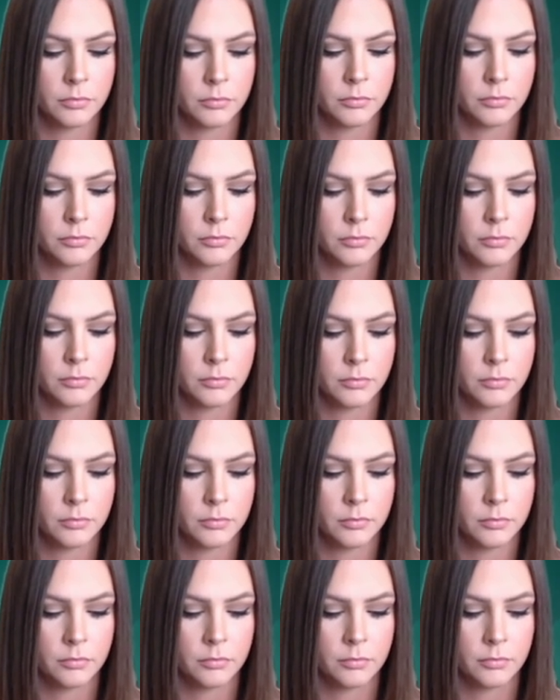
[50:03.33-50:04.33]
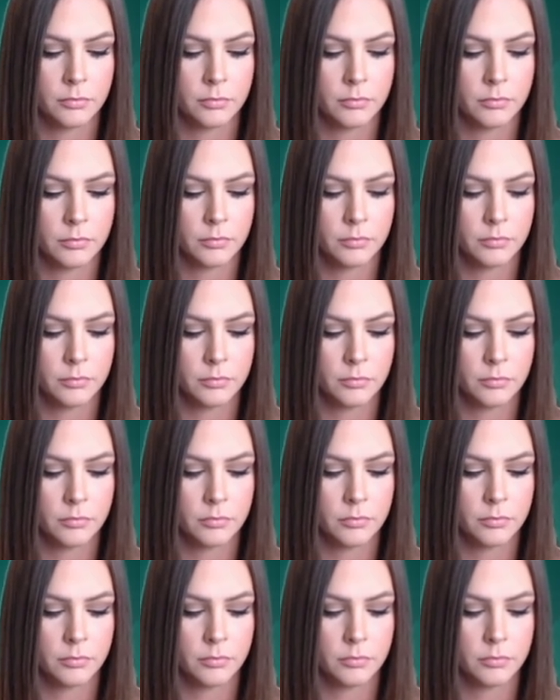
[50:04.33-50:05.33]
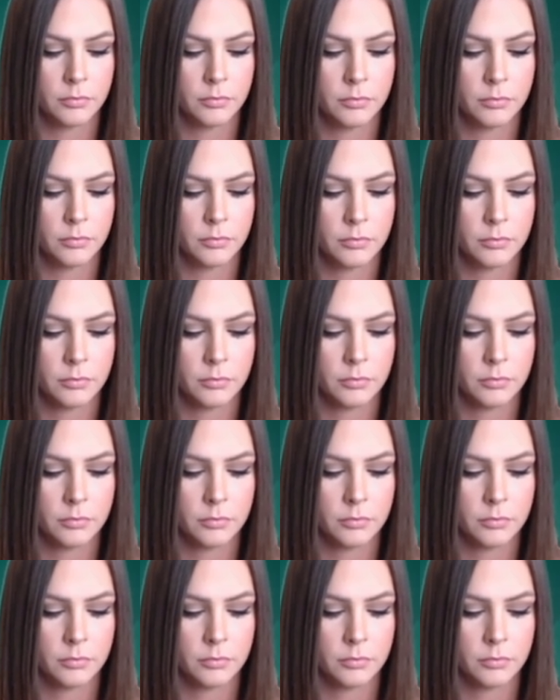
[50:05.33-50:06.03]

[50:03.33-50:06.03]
[no speech]